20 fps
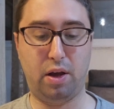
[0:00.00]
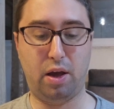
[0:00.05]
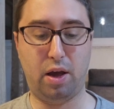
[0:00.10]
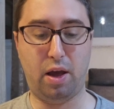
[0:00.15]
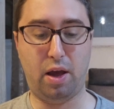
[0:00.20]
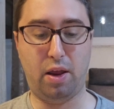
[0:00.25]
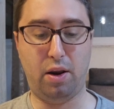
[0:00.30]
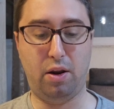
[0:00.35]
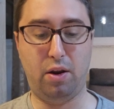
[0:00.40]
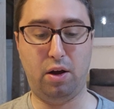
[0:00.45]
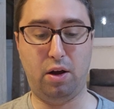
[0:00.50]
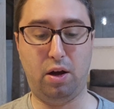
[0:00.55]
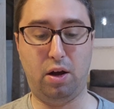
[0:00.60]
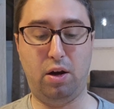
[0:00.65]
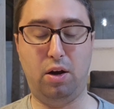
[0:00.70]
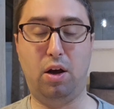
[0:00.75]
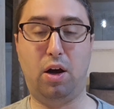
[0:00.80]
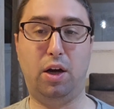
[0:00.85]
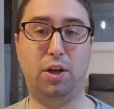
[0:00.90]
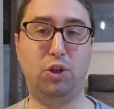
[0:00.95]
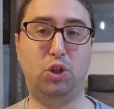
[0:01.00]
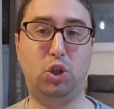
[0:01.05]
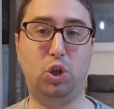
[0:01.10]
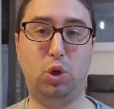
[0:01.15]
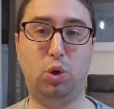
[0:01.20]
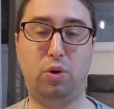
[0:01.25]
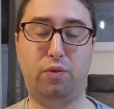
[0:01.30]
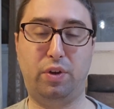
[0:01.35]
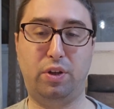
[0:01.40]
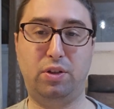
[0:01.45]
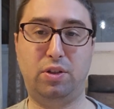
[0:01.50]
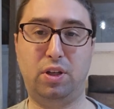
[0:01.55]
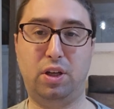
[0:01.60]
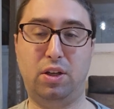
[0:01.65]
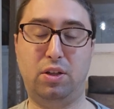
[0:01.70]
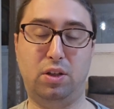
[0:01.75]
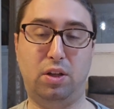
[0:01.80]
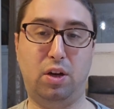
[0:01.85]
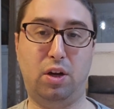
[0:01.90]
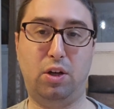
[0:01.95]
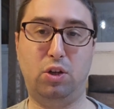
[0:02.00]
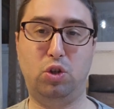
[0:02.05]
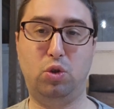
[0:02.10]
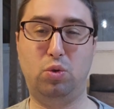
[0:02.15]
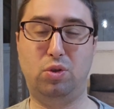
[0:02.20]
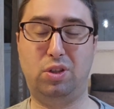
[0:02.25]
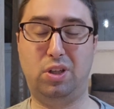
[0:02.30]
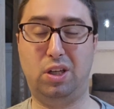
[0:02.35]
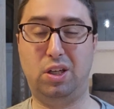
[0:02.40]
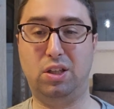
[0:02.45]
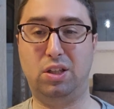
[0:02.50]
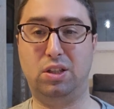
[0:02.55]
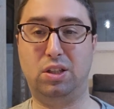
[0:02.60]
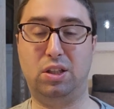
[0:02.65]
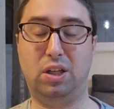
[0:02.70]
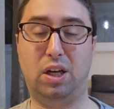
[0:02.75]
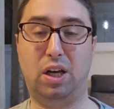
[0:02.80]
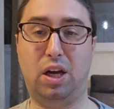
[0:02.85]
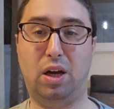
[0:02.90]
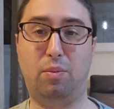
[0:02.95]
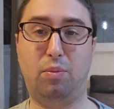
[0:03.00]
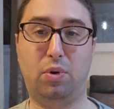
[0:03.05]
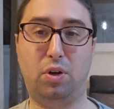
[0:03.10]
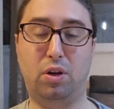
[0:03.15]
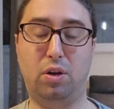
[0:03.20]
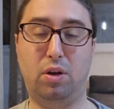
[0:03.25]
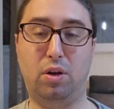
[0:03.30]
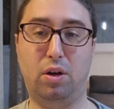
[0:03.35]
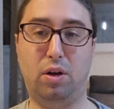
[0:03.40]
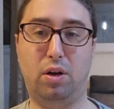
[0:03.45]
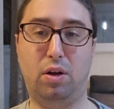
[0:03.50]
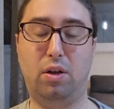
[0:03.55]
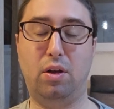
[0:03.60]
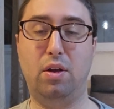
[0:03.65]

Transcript: And a non-Jew, if he says, a non-Jew says, I'm going to